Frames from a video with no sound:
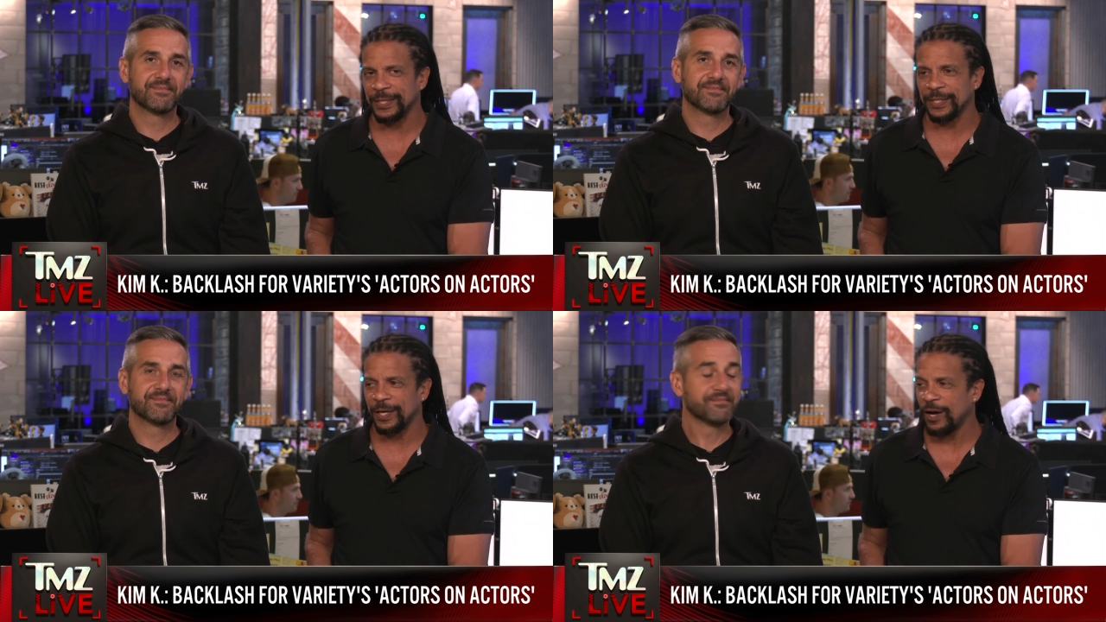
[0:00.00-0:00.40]

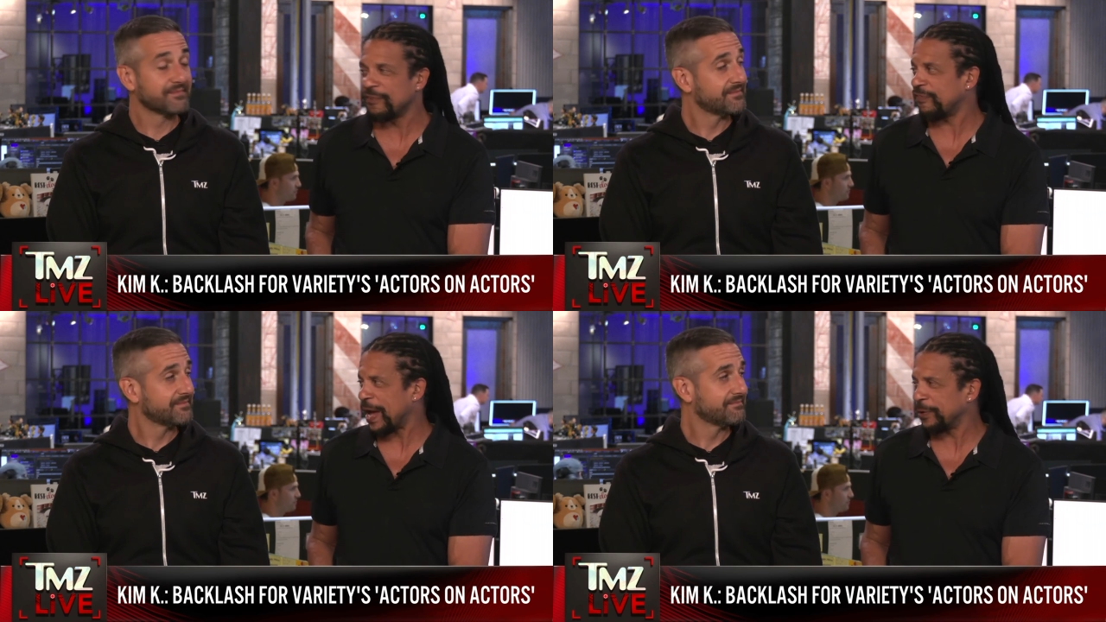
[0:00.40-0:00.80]
Speaker 1: uh,
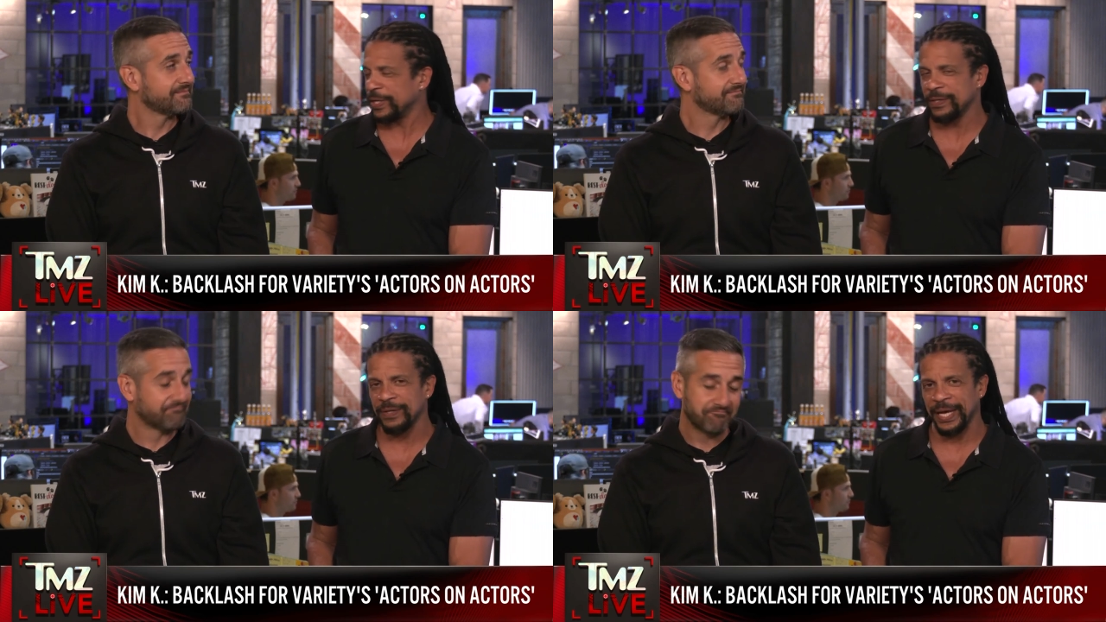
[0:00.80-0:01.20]

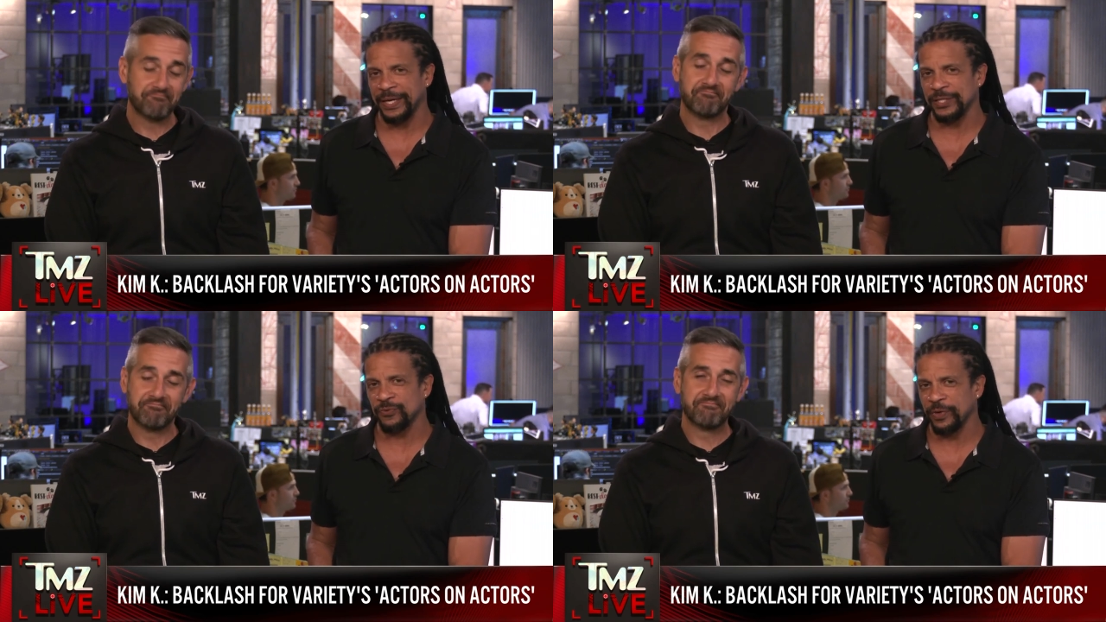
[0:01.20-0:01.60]
unfounded
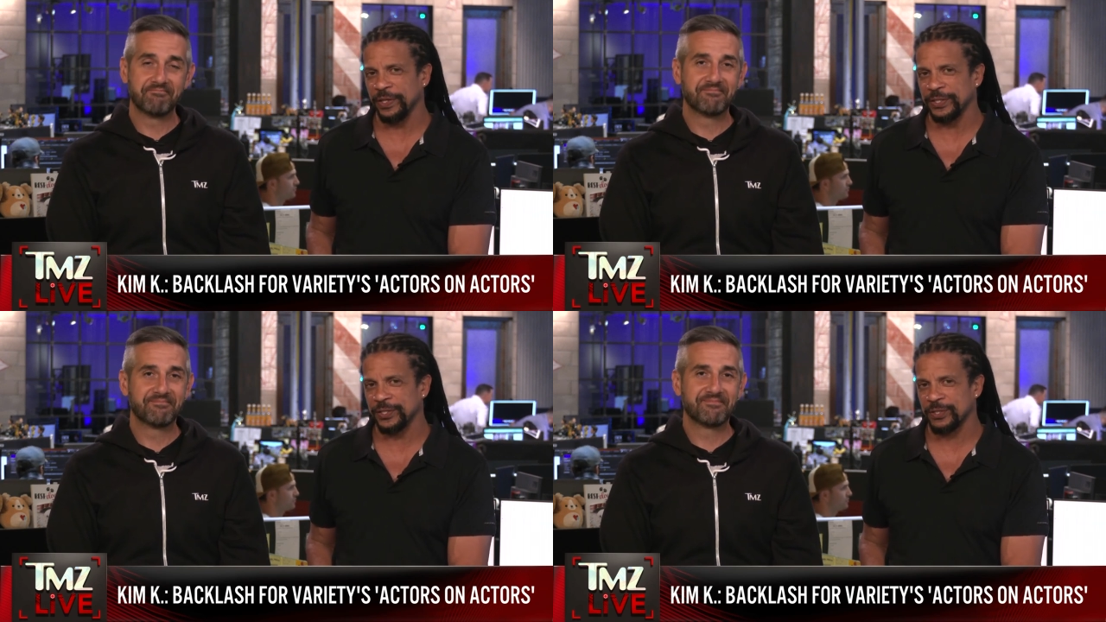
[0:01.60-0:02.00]
and is
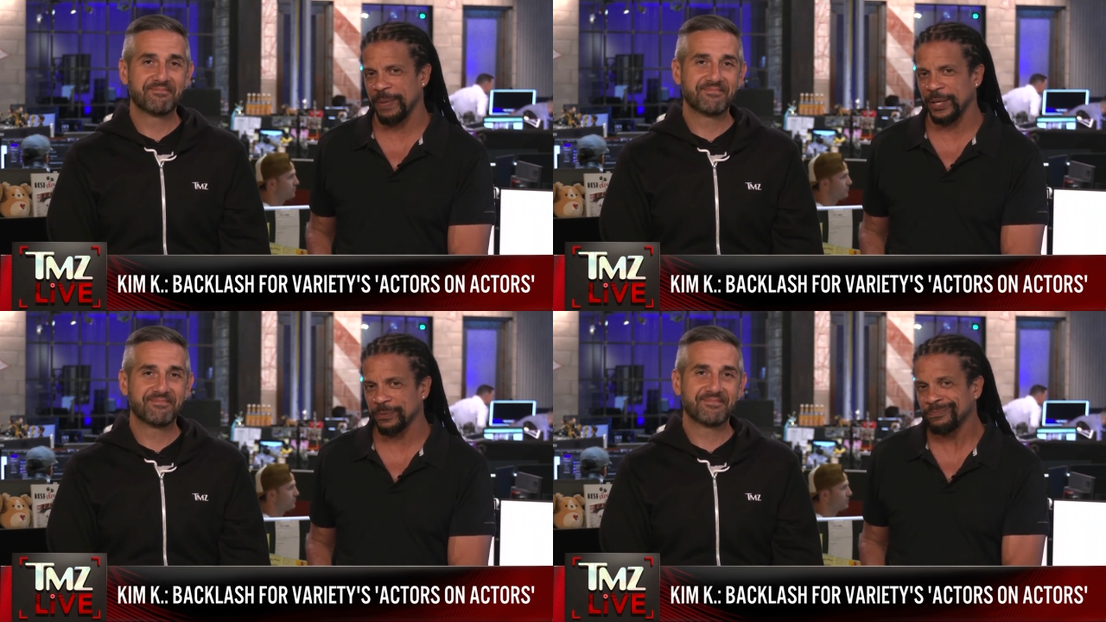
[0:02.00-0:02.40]
really just
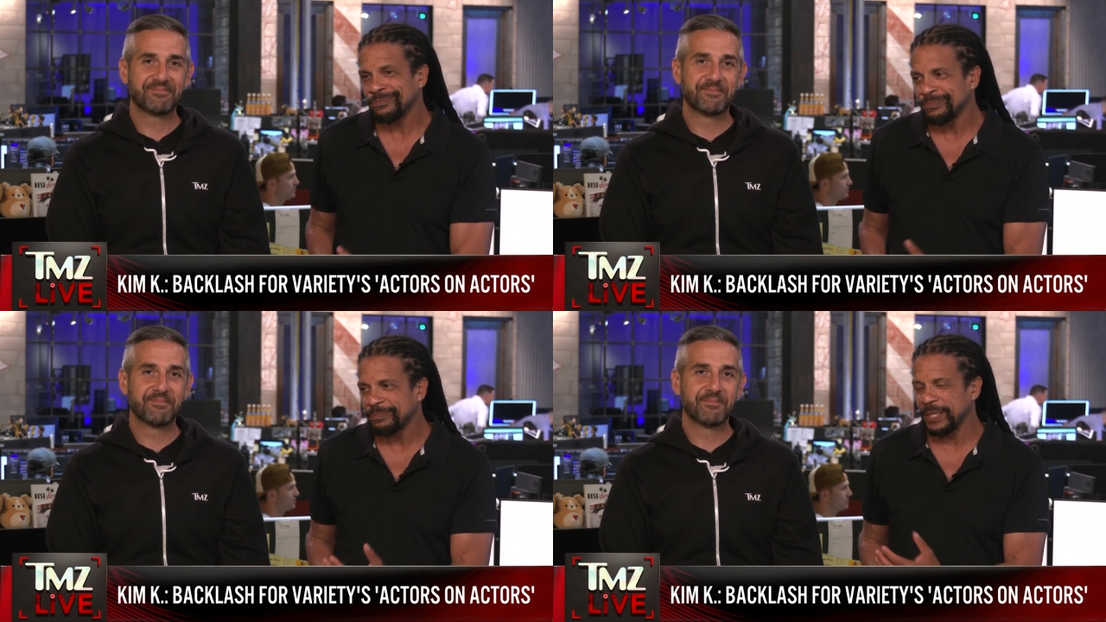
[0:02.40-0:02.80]
about
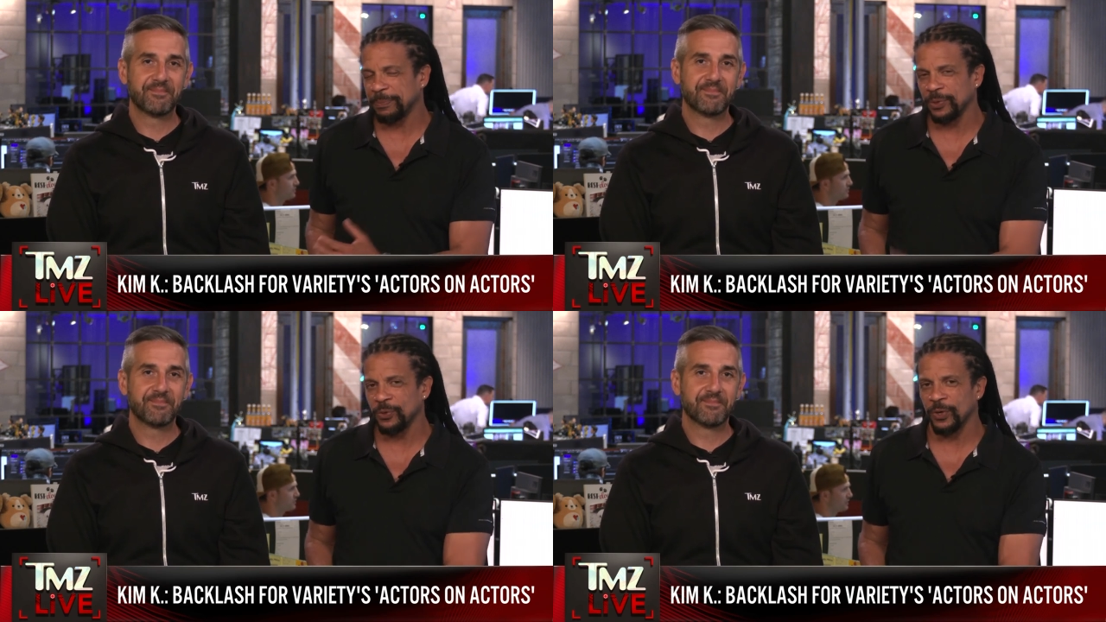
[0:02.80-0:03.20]

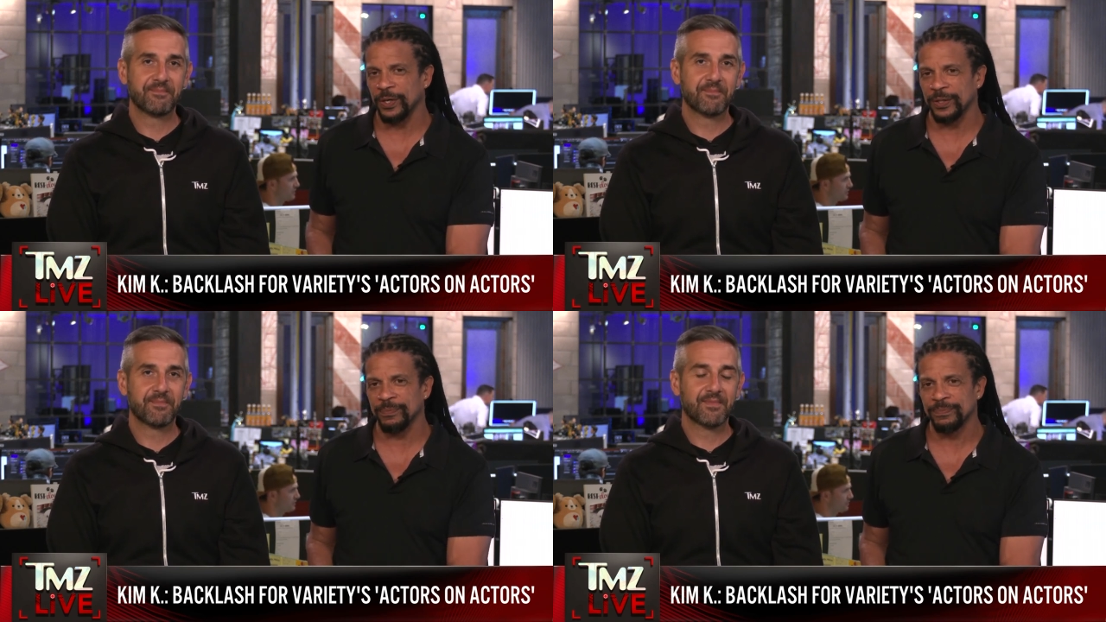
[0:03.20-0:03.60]
people who
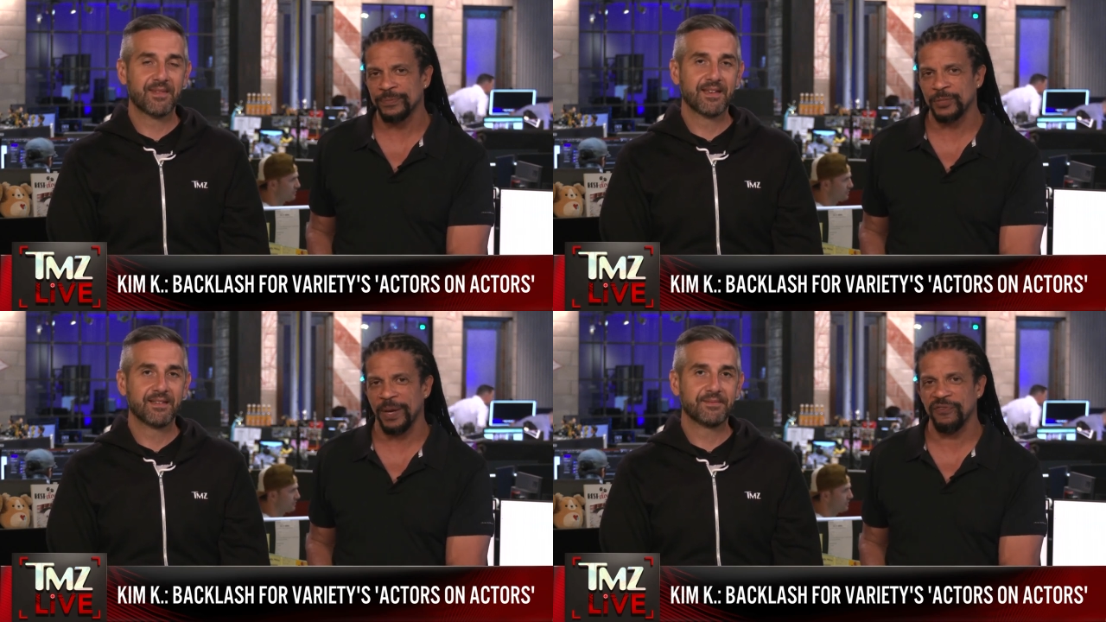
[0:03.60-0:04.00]
are
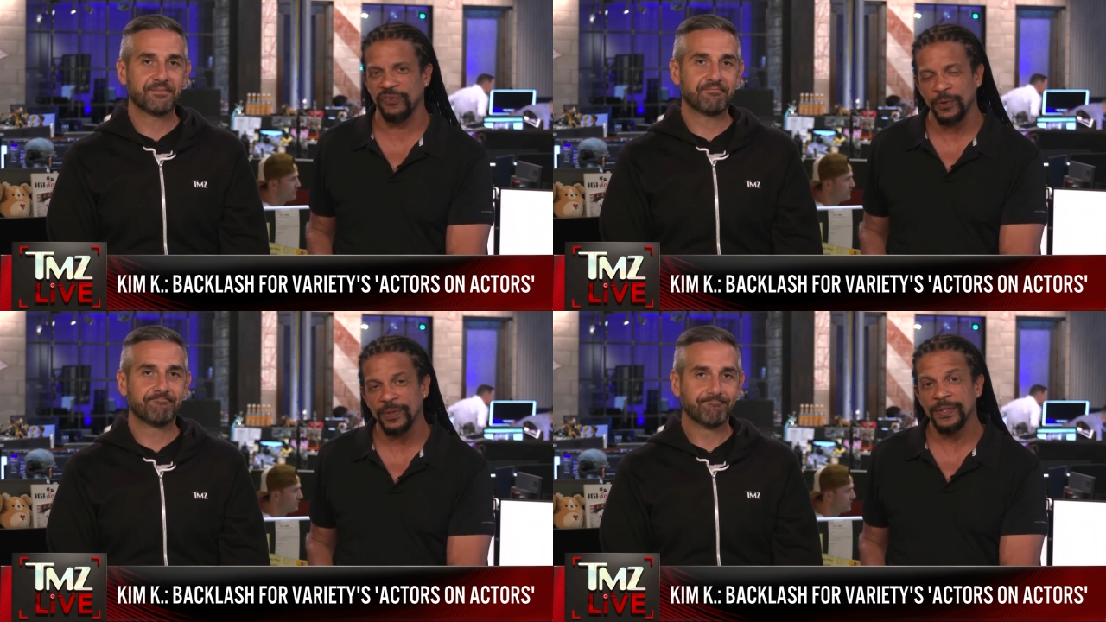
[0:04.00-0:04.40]

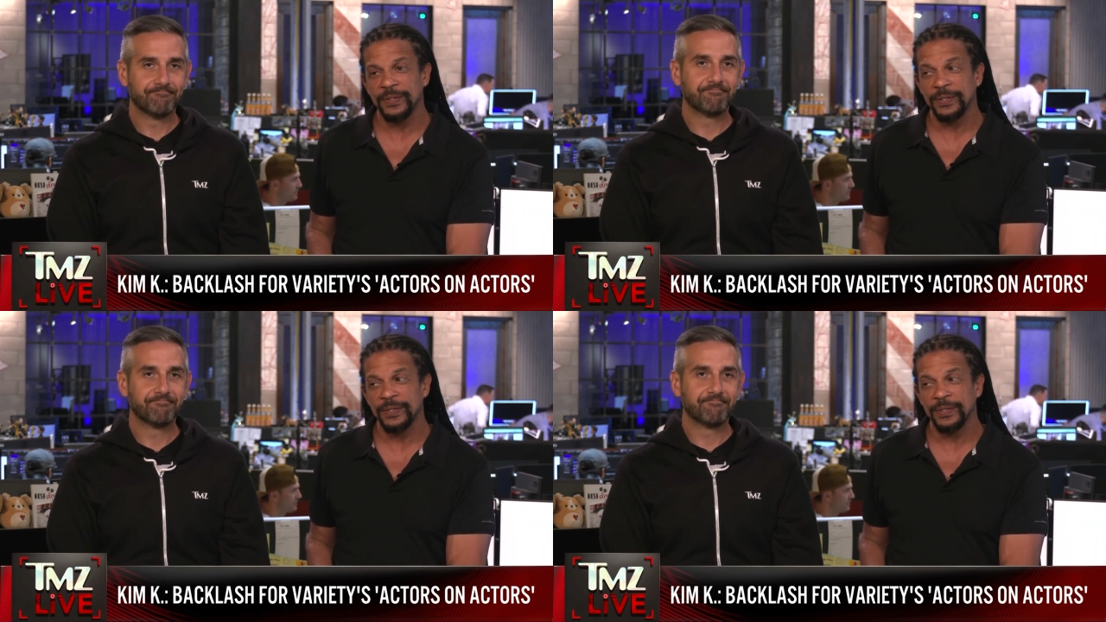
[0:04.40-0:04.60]
spiteful.